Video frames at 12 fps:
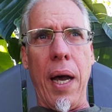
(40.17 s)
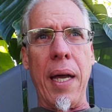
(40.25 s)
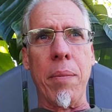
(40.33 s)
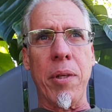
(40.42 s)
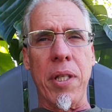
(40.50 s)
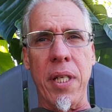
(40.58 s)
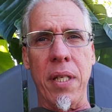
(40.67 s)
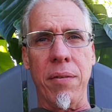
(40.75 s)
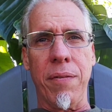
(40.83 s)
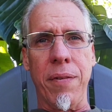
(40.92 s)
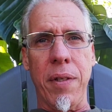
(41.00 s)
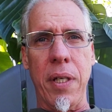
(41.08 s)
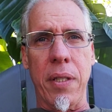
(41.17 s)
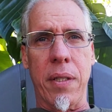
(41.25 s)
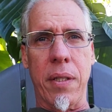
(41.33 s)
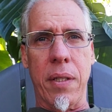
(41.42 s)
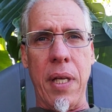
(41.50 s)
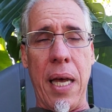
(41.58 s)
I believe it
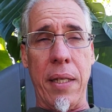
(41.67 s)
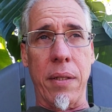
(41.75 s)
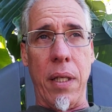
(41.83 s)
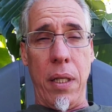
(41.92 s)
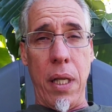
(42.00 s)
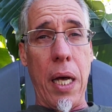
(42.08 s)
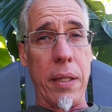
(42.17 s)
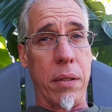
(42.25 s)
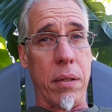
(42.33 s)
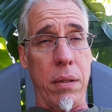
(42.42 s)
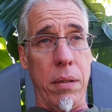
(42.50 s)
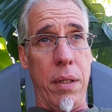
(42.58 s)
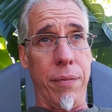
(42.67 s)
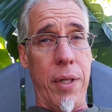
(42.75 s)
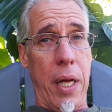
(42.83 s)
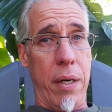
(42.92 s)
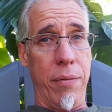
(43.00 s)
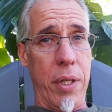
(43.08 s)
has a lot, if
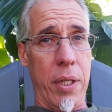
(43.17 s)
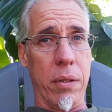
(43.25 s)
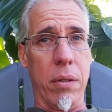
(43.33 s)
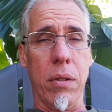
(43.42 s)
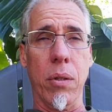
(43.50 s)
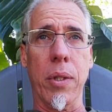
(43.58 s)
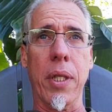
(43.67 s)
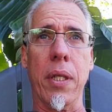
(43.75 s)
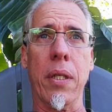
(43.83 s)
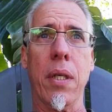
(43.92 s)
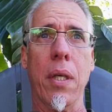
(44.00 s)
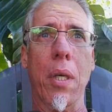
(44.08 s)
not everything, to do with it.